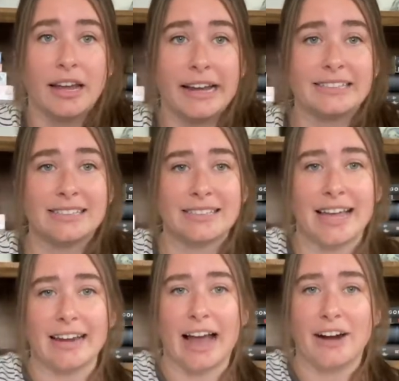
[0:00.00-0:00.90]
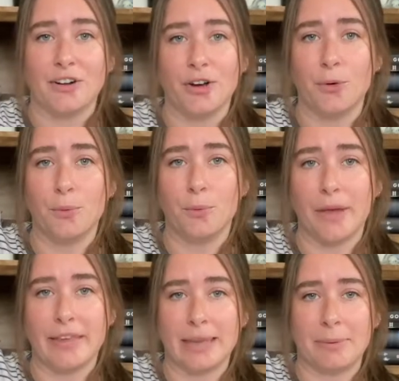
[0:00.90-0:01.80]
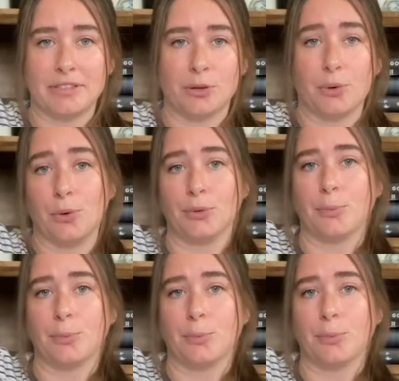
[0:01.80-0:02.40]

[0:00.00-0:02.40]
it's insane. I don't know why they keep it so cold,